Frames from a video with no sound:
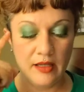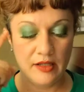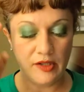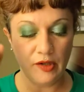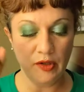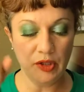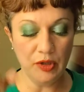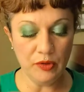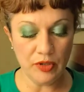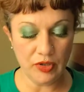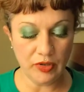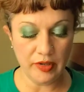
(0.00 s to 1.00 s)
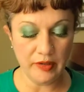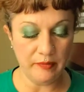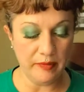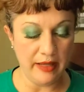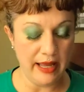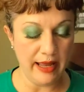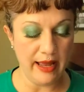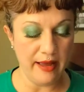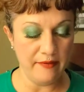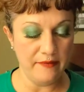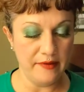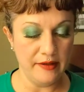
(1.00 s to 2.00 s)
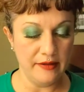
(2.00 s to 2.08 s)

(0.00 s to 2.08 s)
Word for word: So you could have